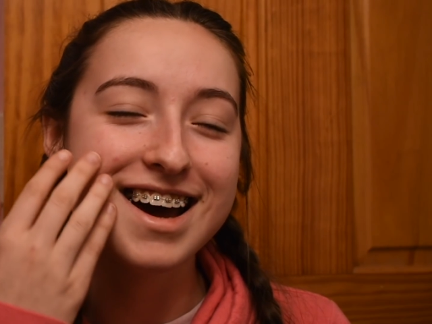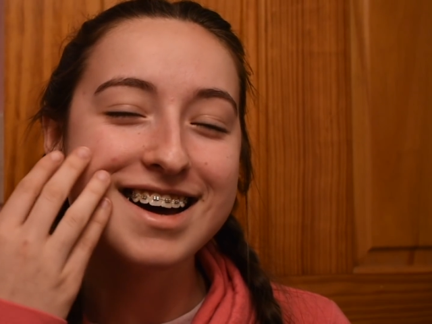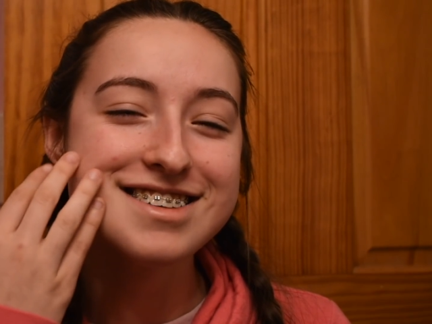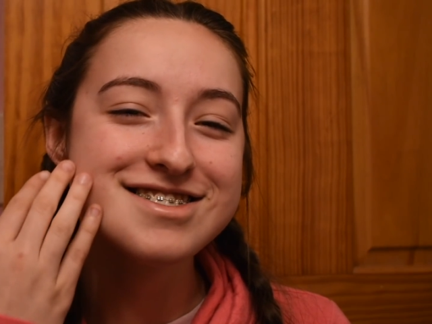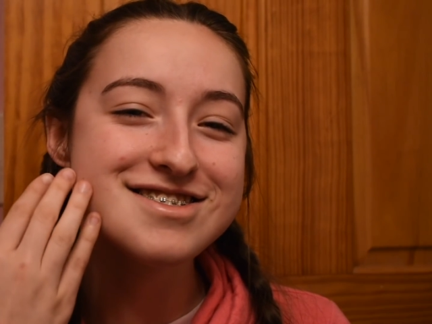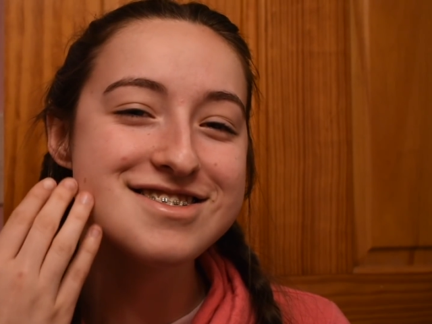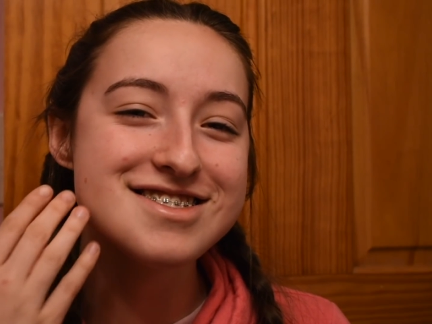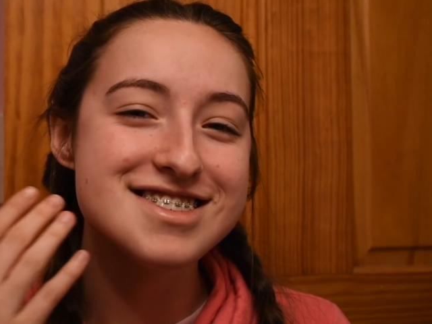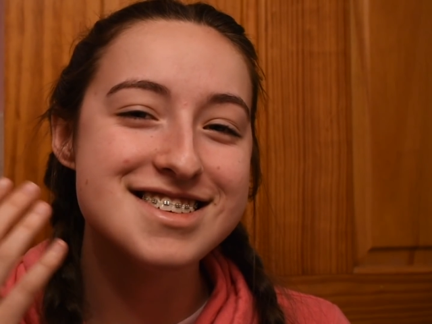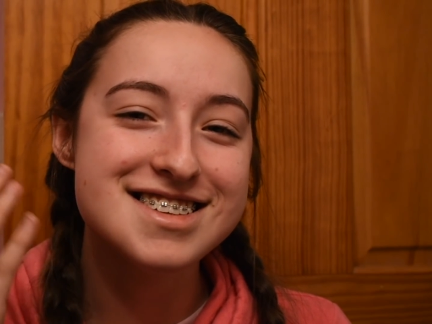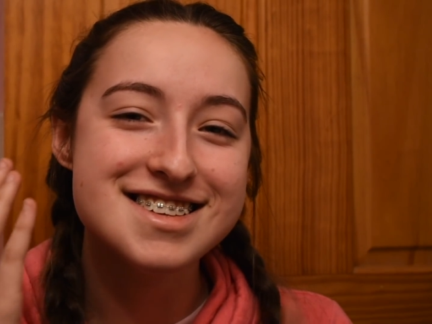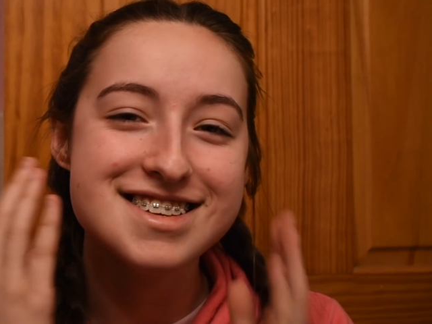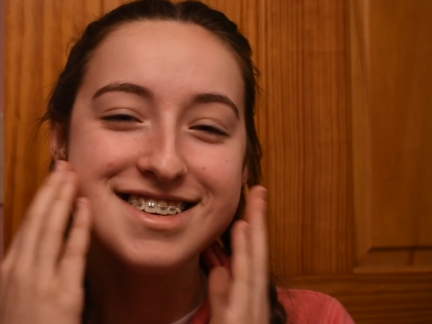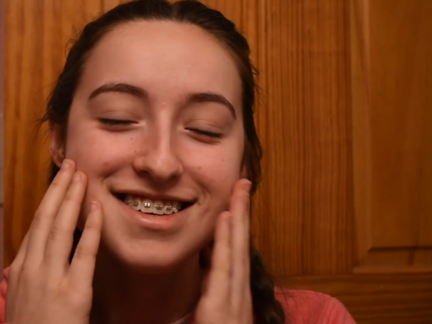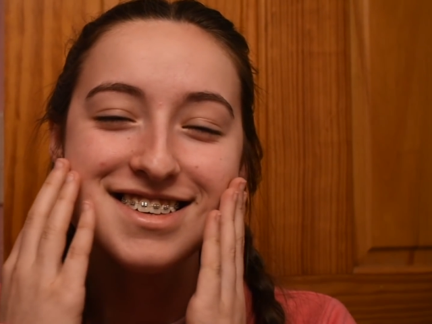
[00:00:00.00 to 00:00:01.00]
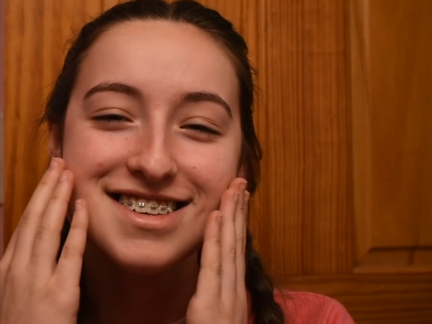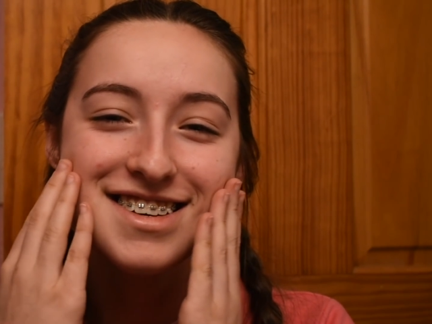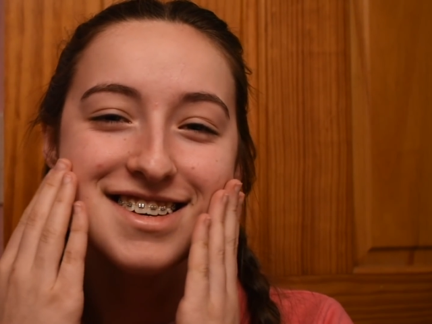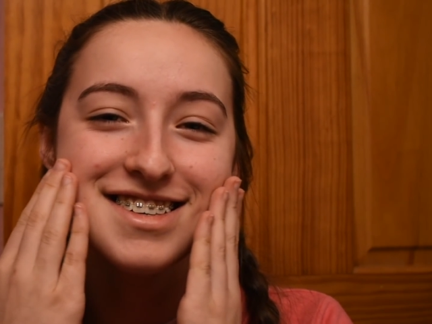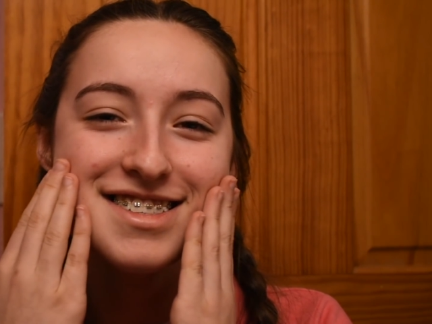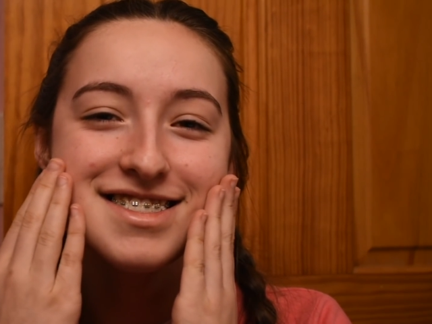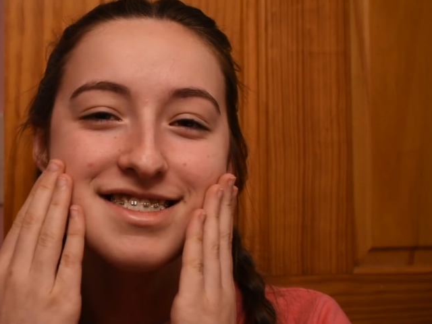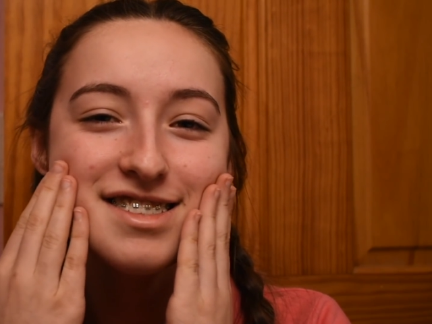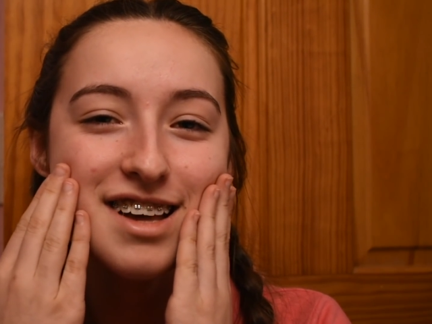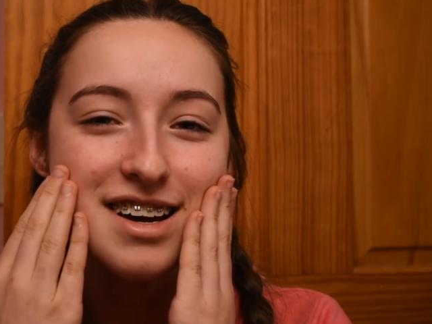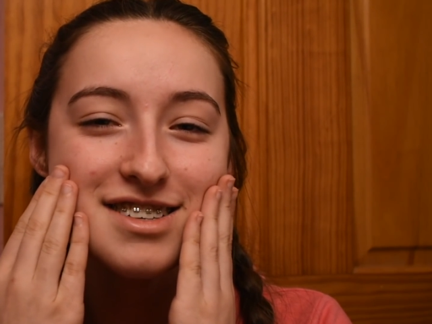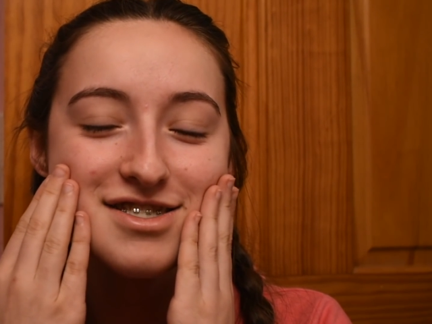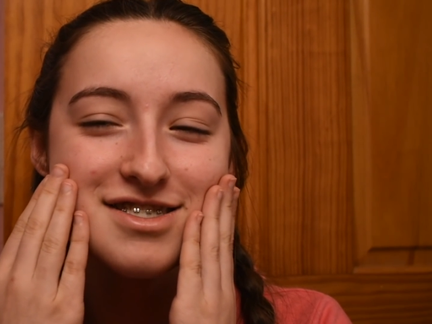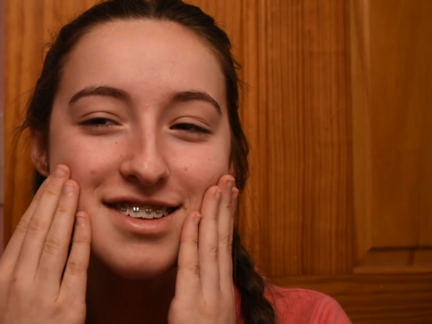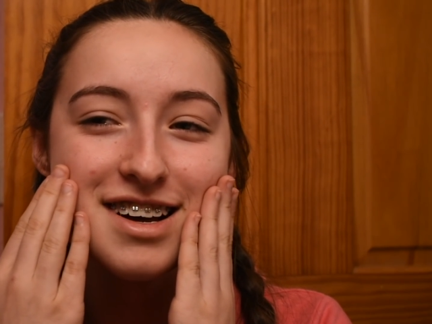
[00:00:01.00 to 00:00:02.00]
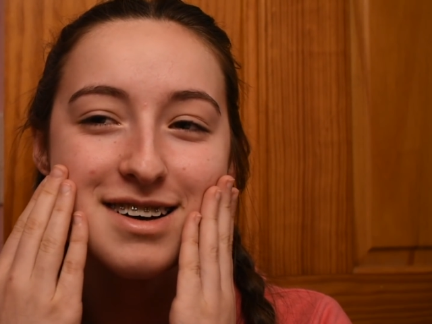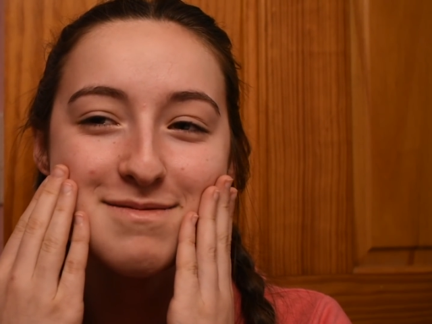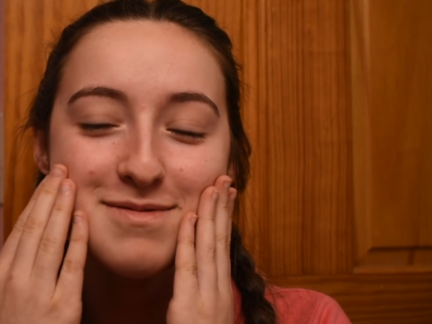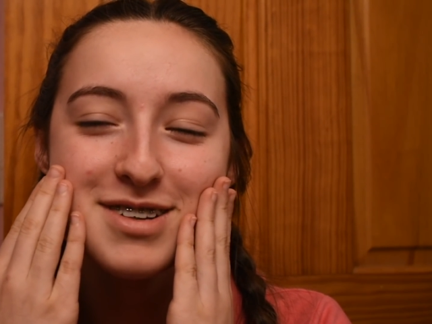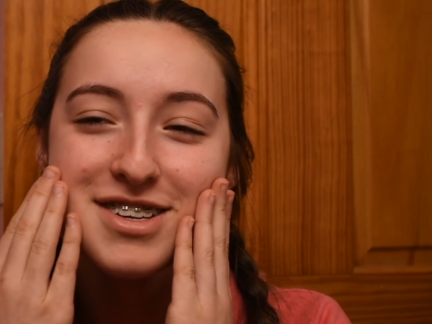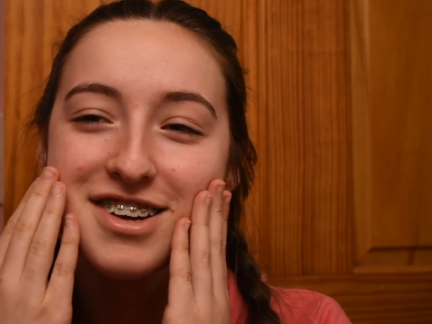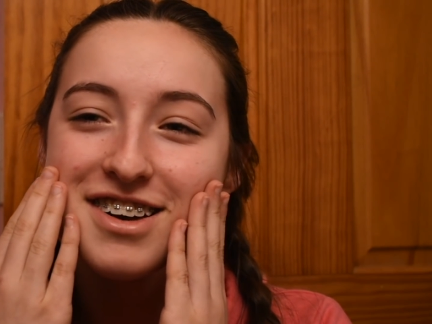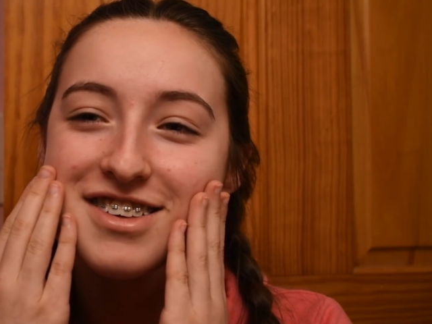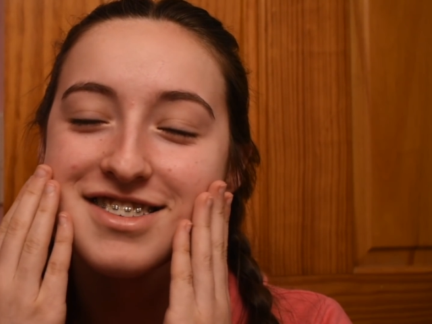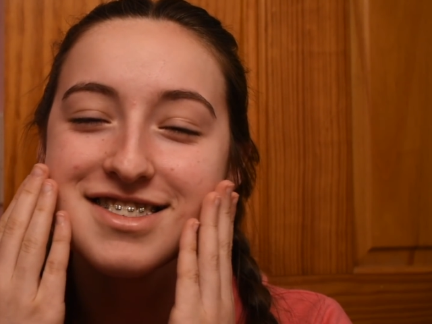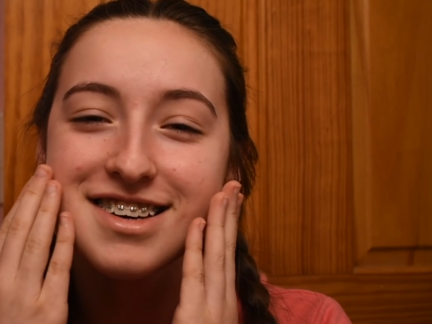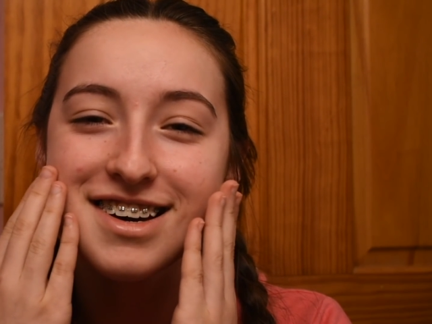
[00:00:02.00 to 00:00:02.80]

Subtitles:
natural, what do you call this?